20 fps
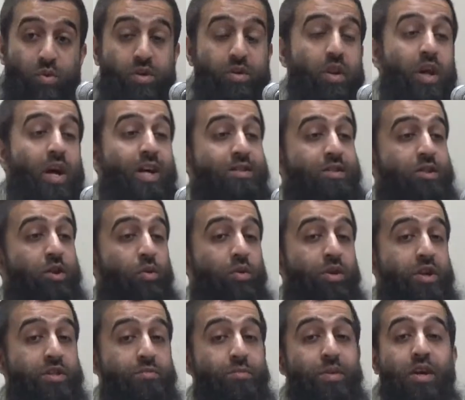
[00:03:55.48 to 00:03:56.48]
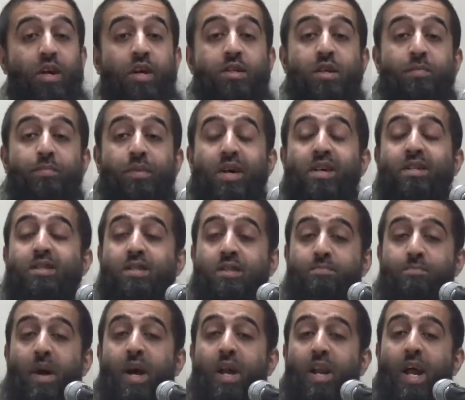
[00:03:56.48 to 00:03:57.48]
What Allah has told us. Because a
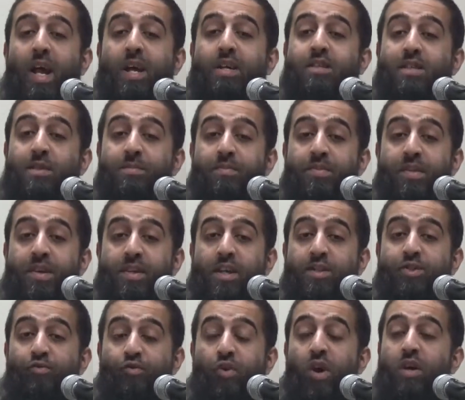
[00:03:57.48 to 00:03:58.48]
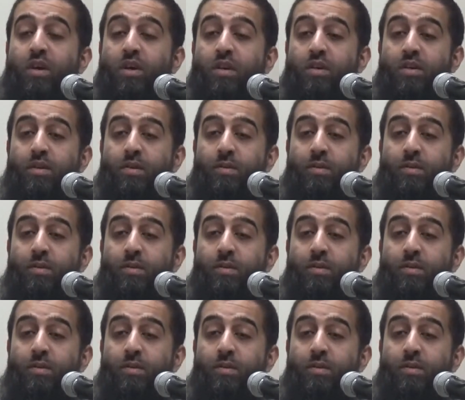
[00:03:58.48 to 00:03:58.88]
person might like something that's wrong.